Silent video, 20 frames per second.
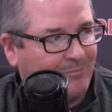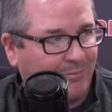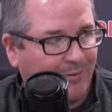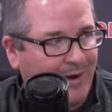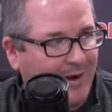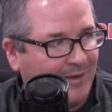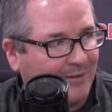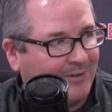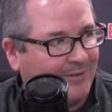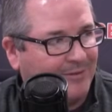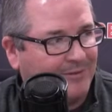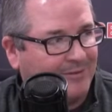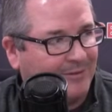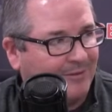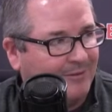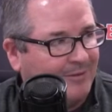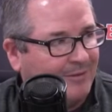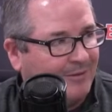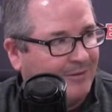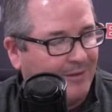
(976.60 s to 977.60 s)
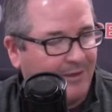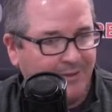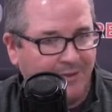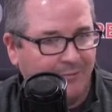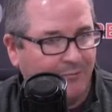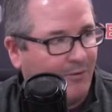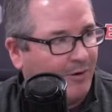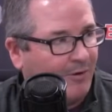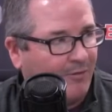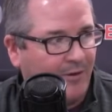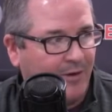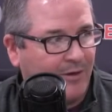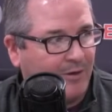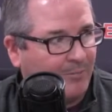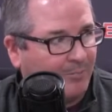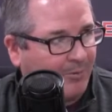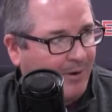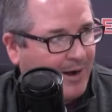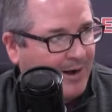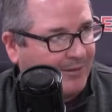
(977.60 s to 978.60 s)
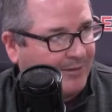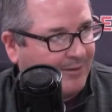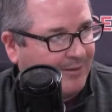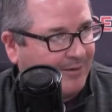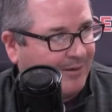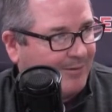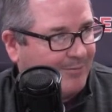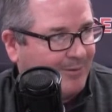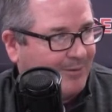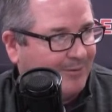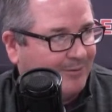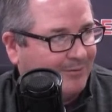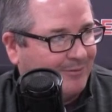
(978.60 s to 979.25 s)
practice, and then where are they going to practice? I mean,